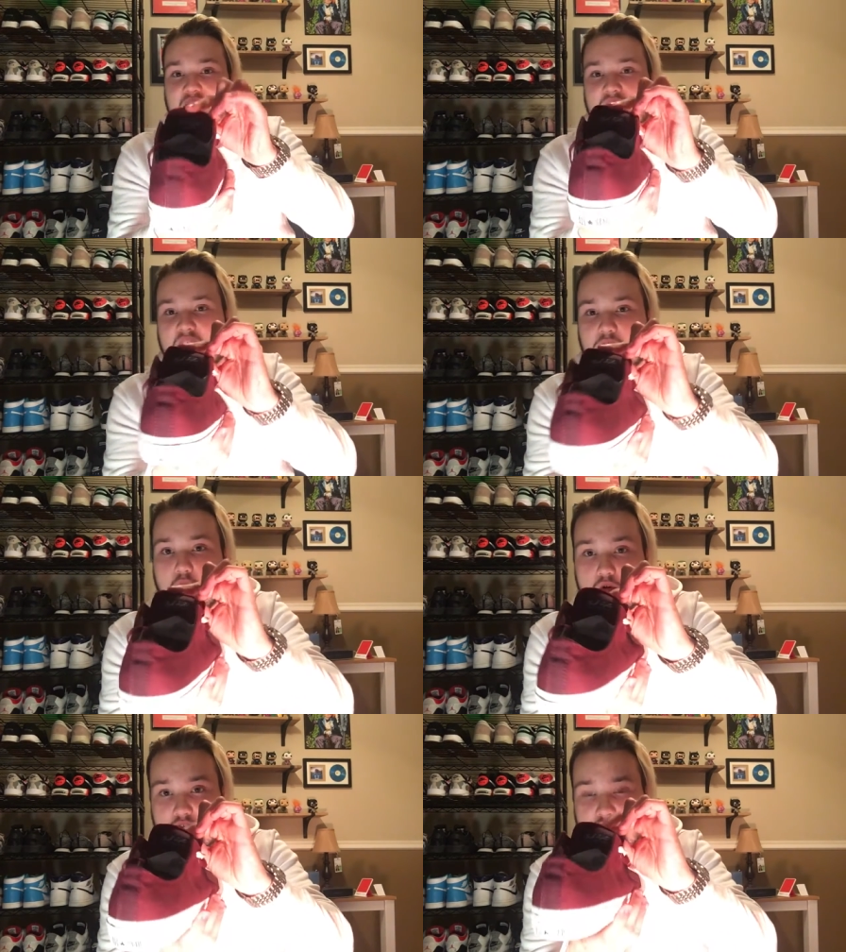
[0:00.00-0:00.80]
And then, of
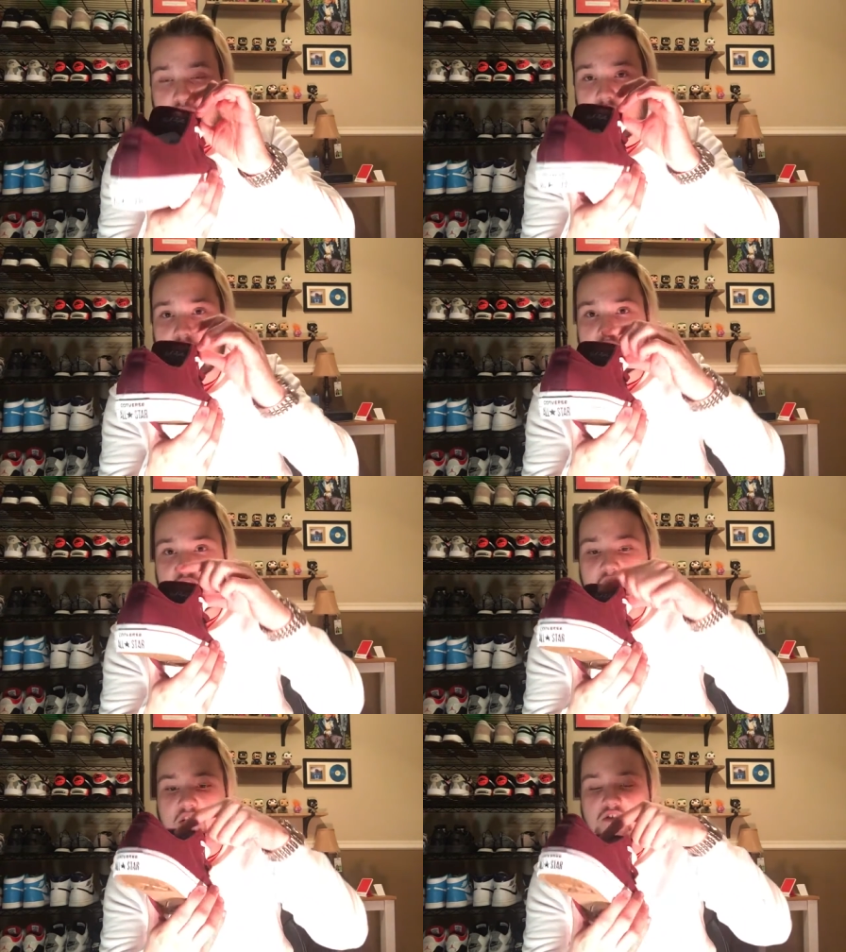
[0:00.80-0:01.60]
course, on the
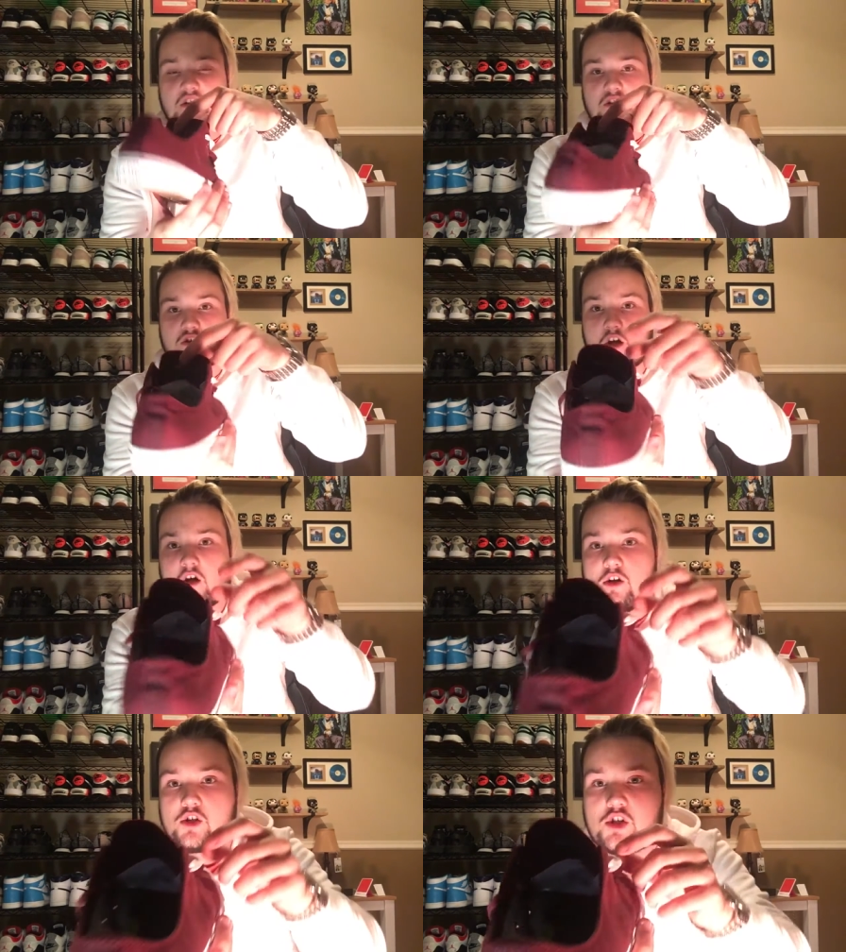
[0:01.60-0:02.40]
tongue it says
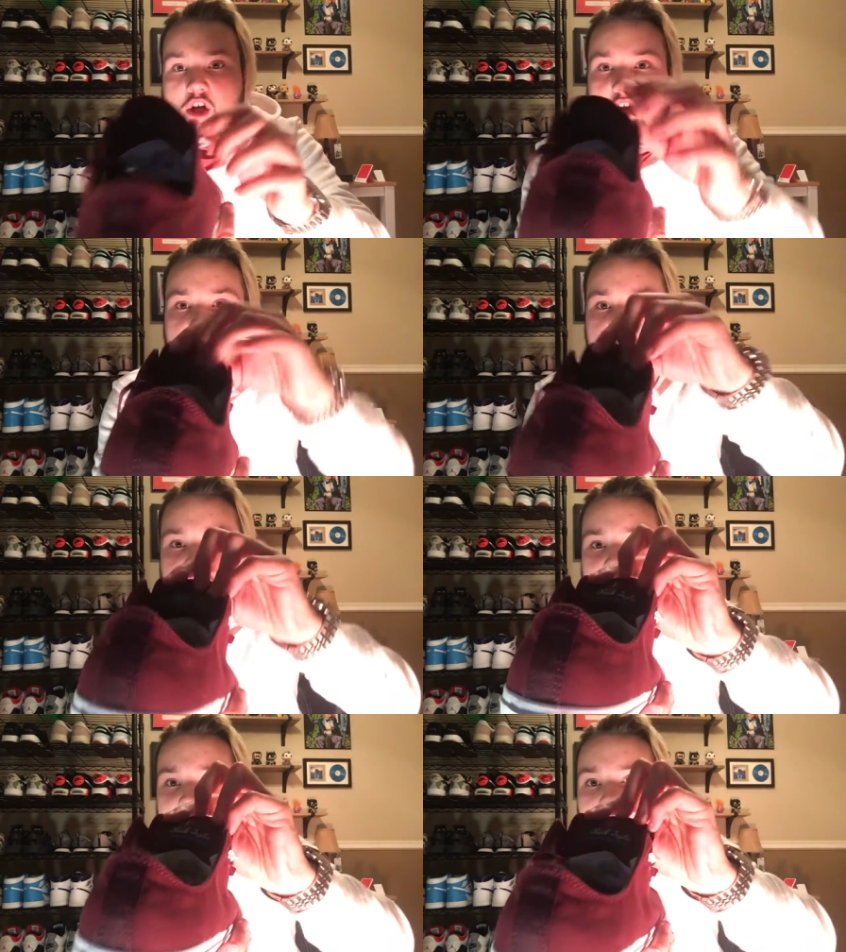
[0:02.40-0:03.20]
Chuck
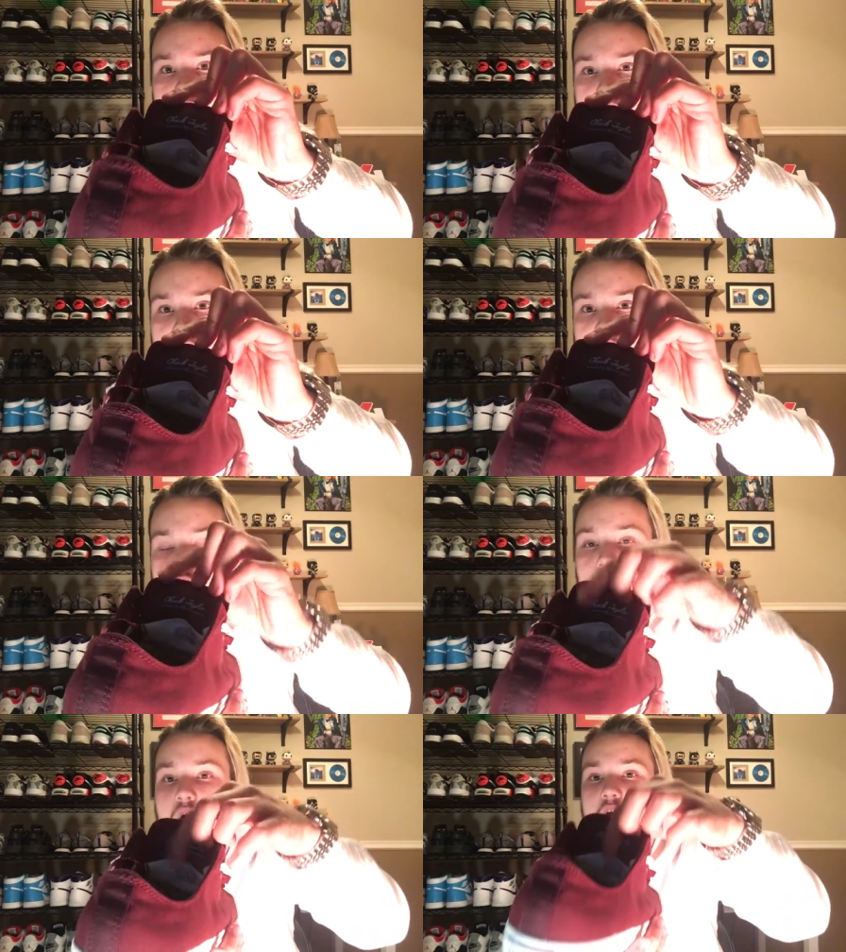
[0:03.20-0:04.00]
Taylor
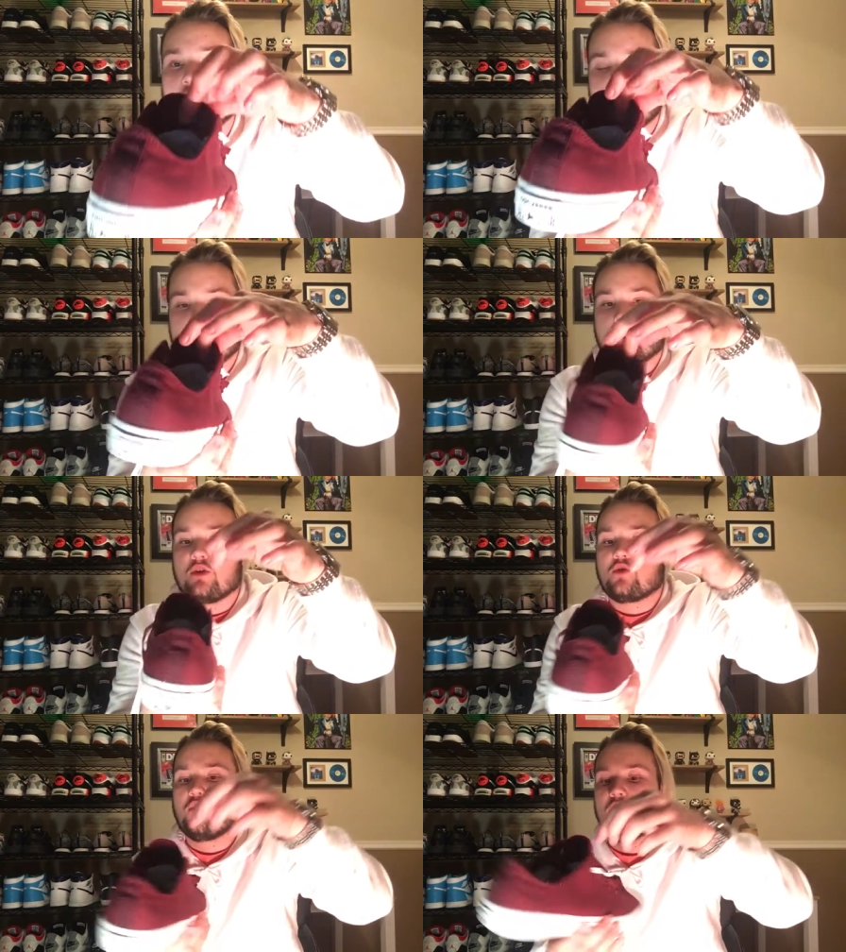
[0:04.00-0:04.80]
2, which is a
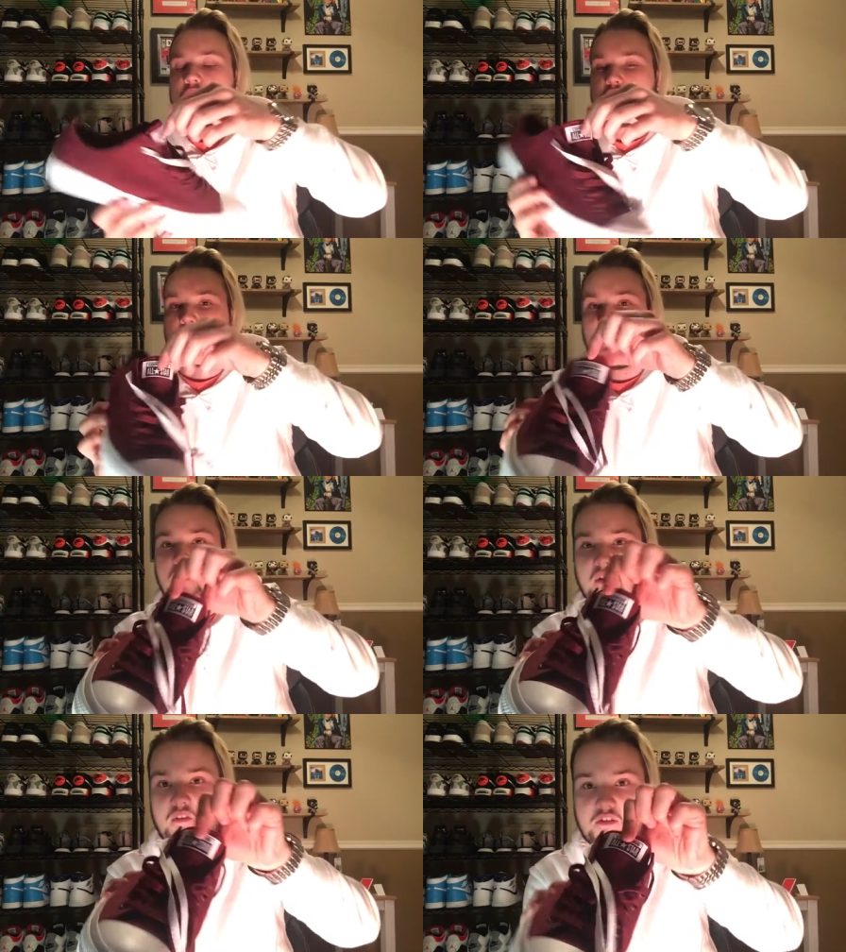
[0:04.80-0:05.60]
really cool hit as well.
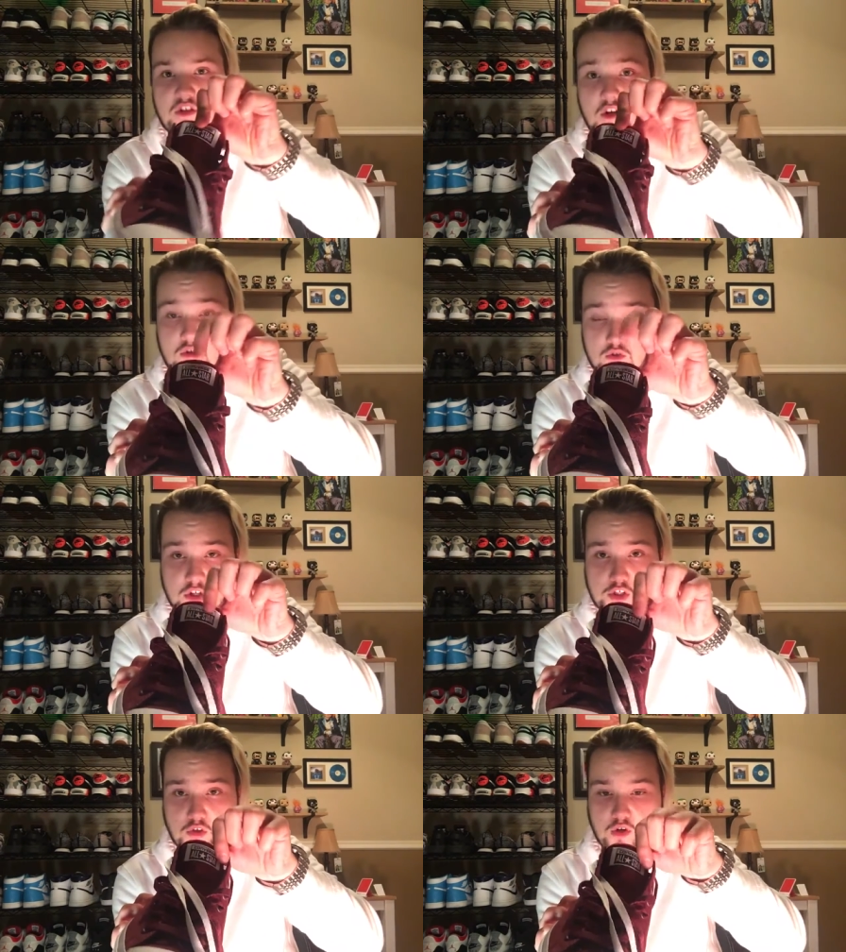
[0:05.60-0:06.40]
And then on the tongue,
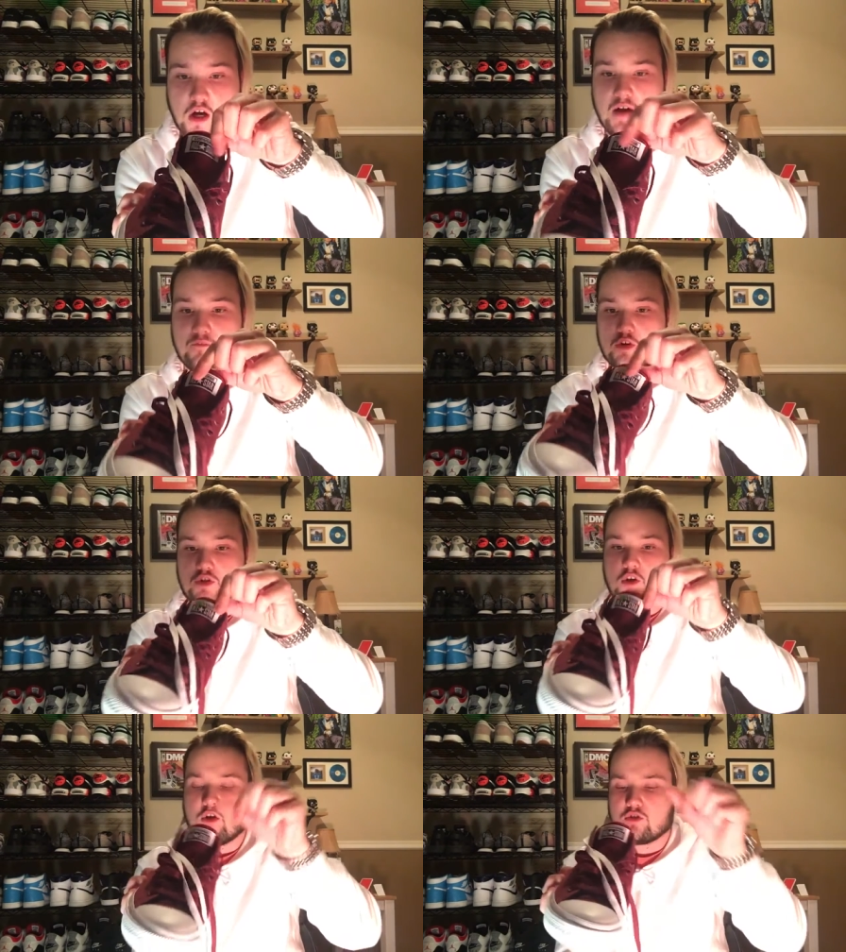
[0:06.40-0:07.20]
traditional
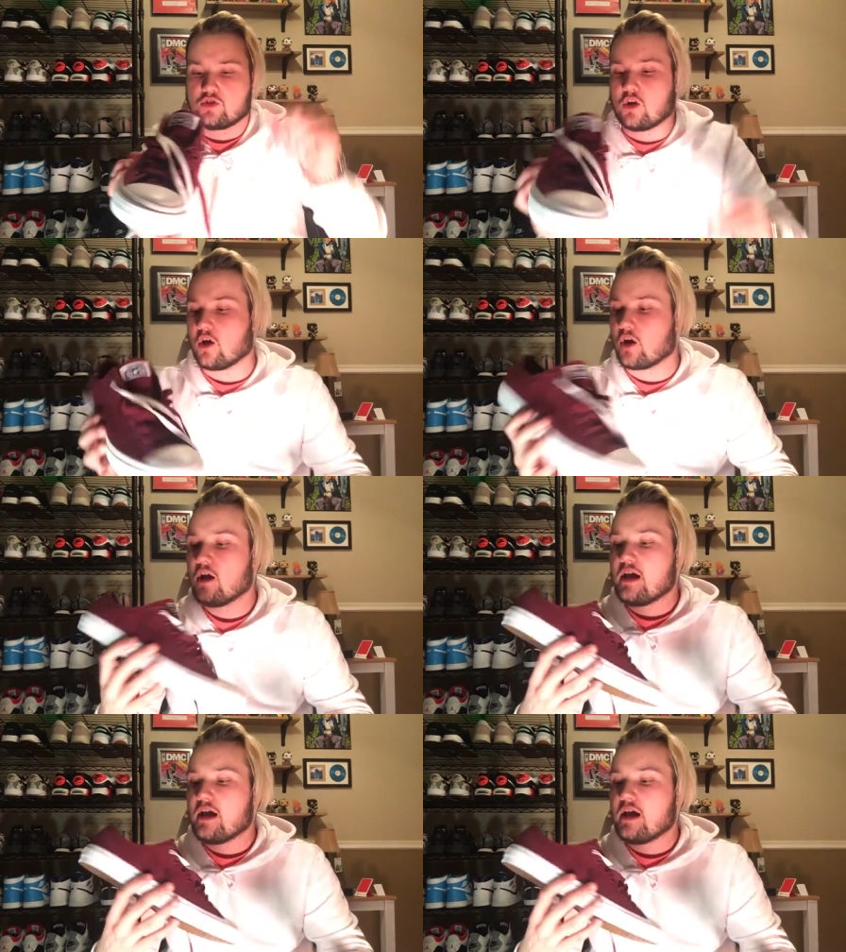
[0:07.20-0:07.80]
Converse All-Star.